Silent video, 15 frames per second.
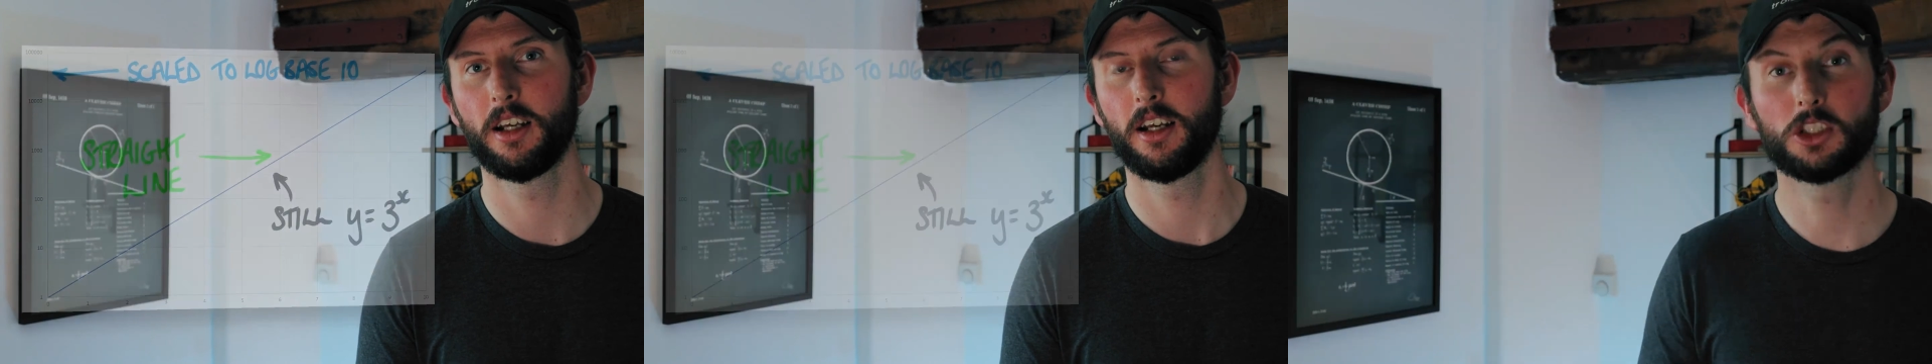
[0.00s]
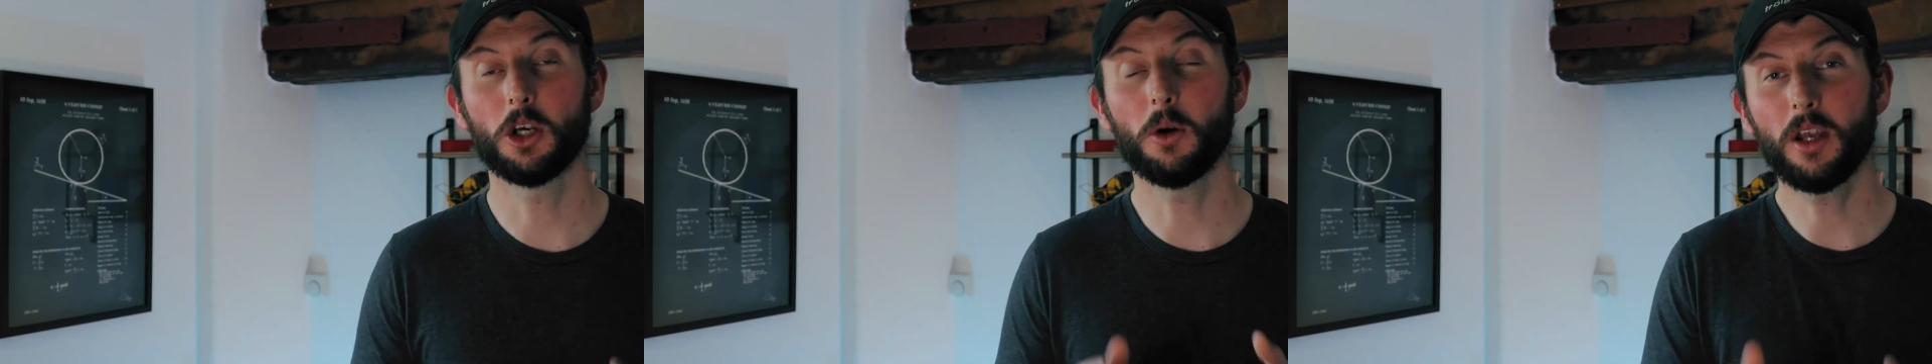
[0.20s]

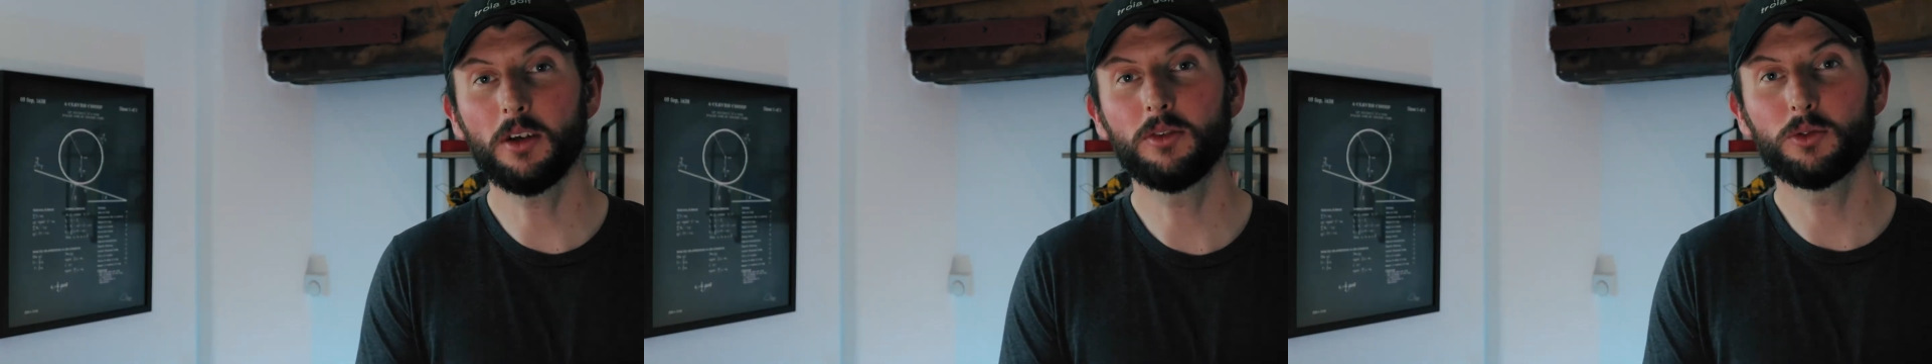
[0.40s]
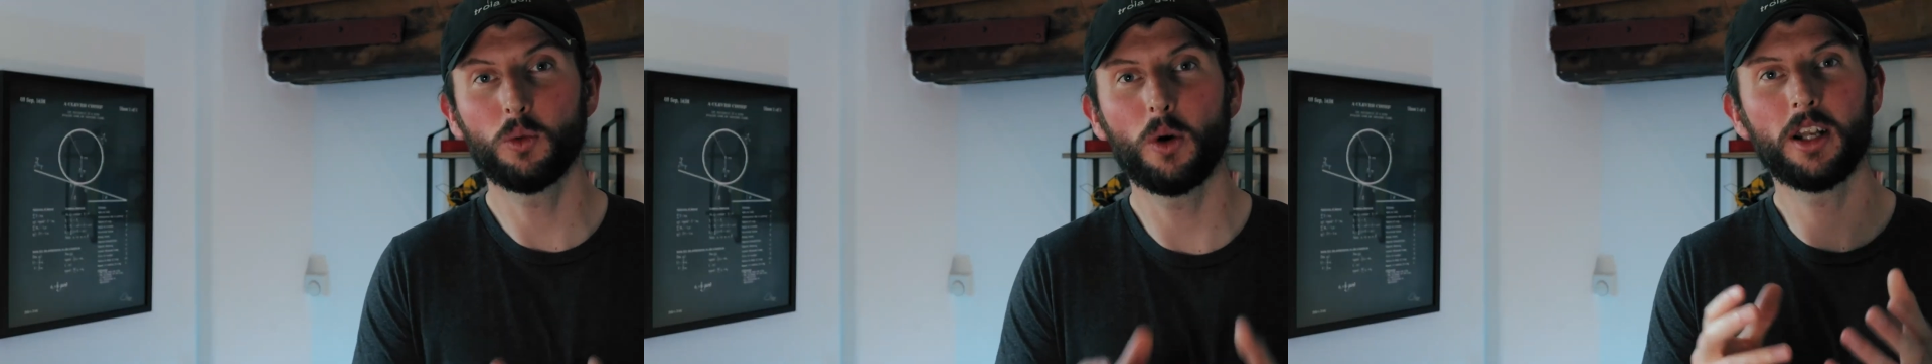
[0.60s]
So
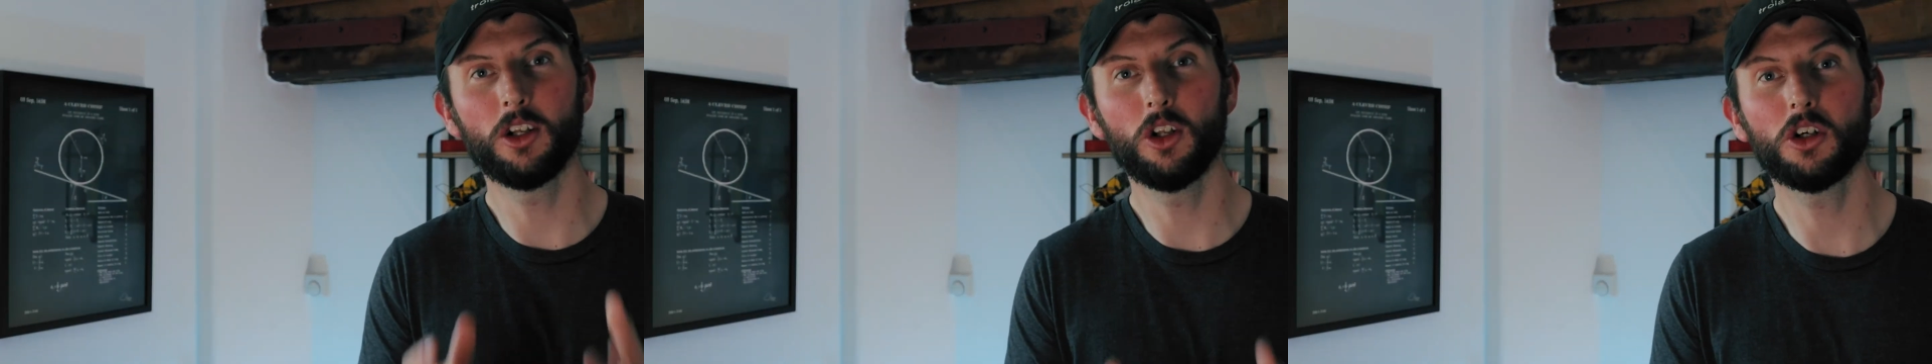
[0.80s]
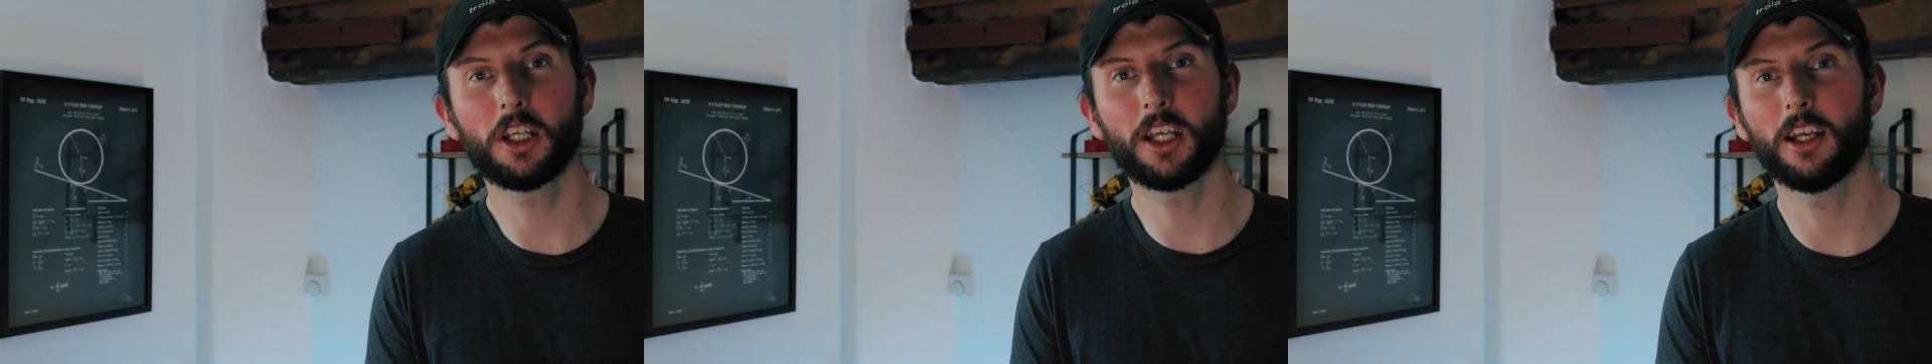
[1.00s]
if when
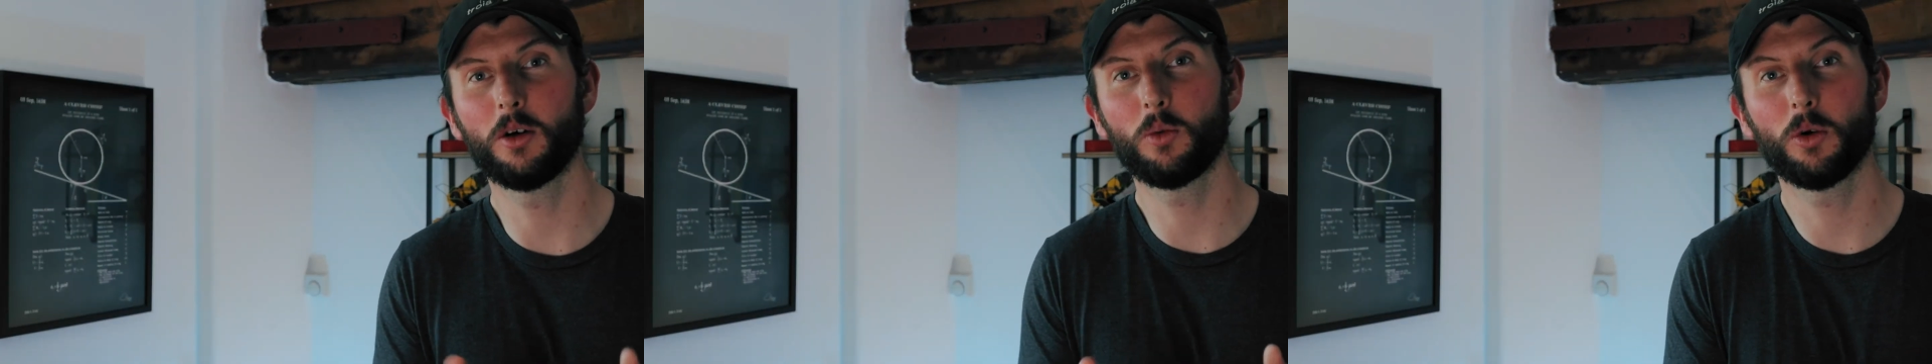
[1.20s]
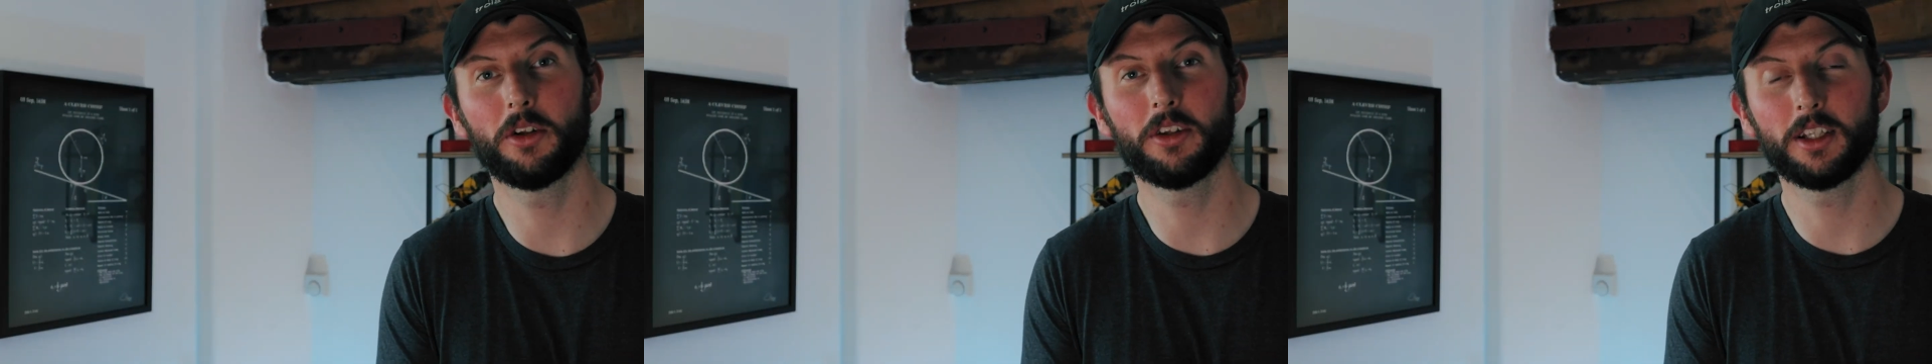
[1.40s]
looking
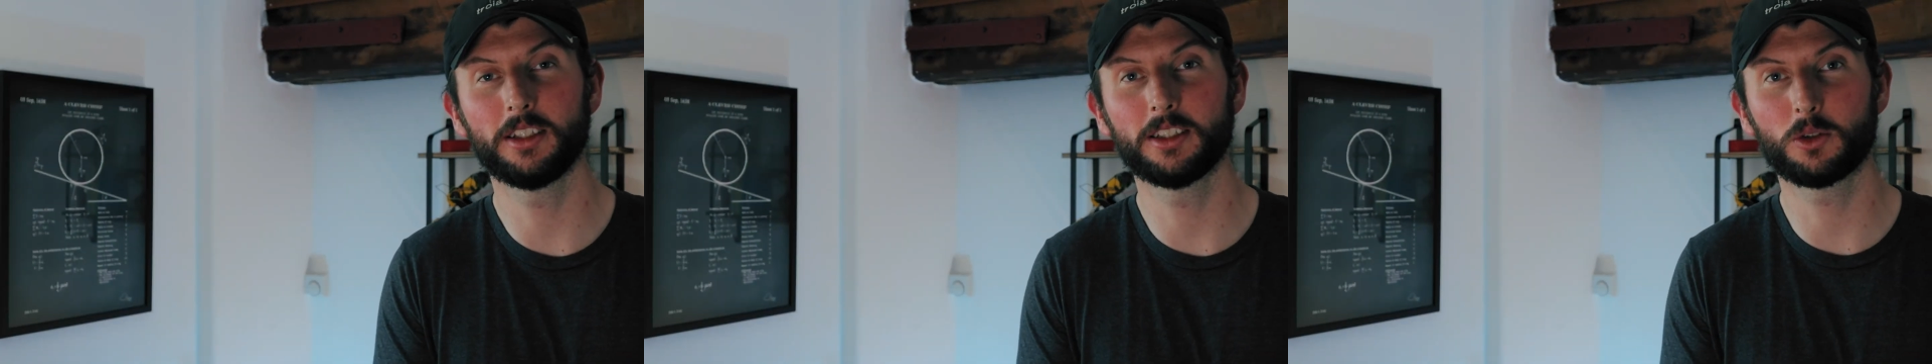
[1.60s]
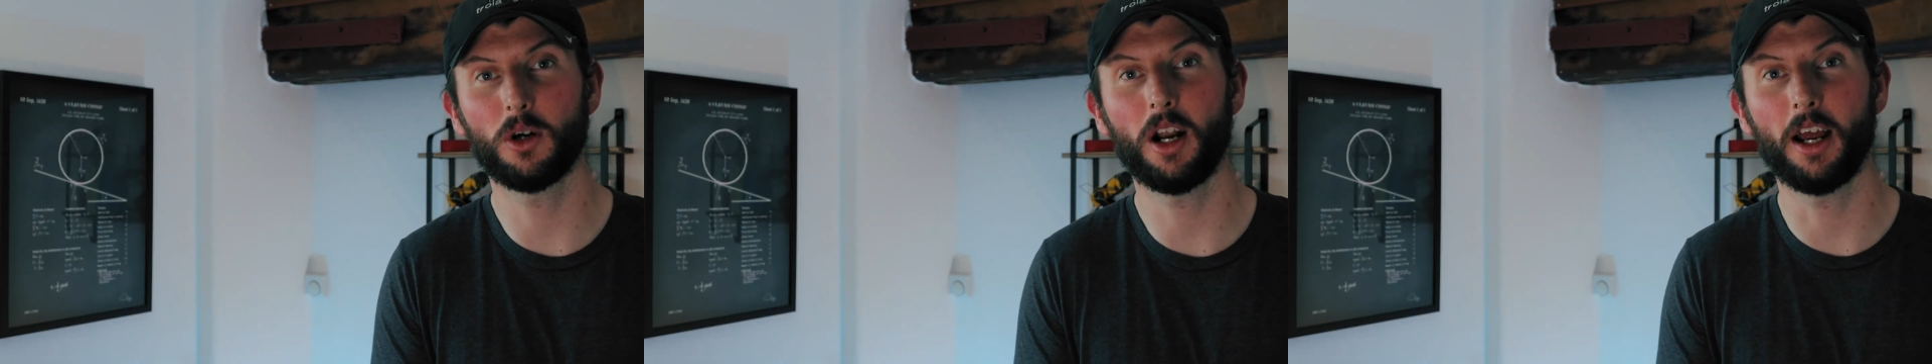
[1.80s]
at one of
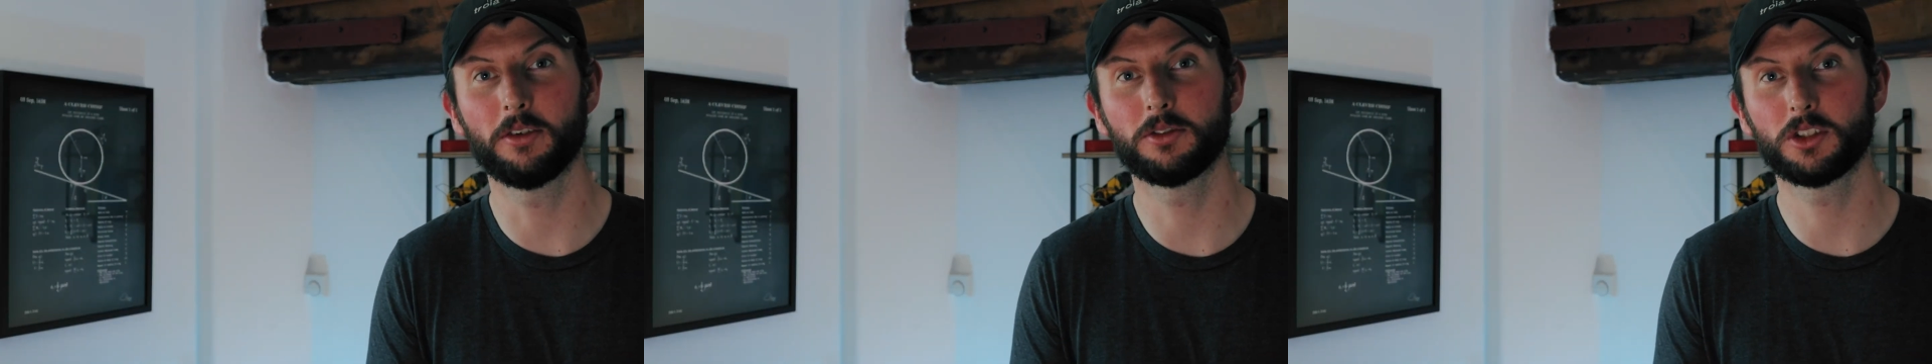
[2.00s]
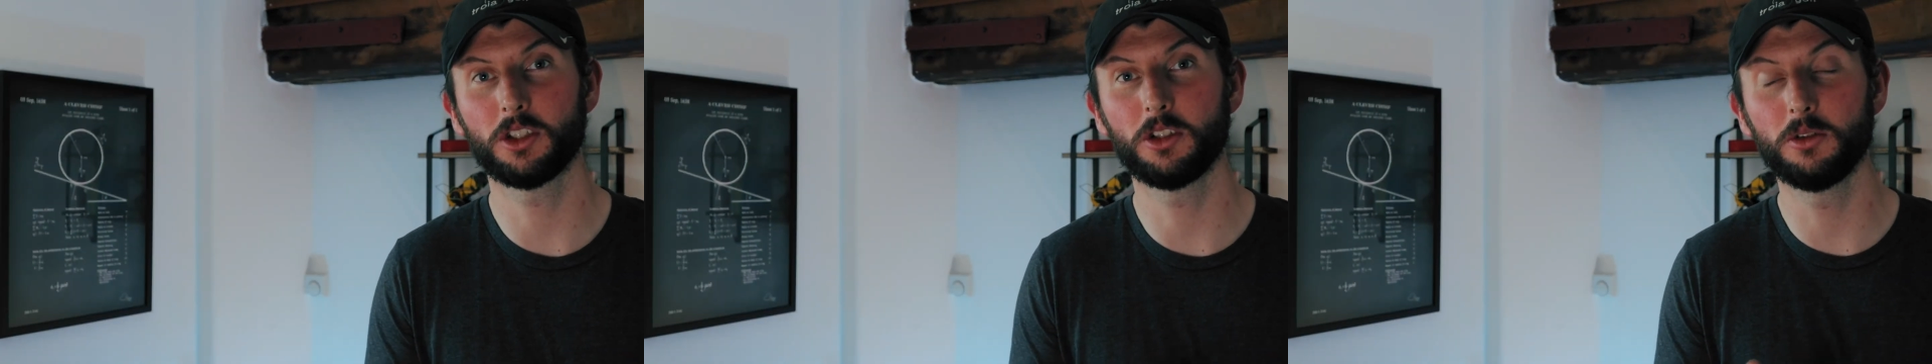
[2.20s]
these graphs,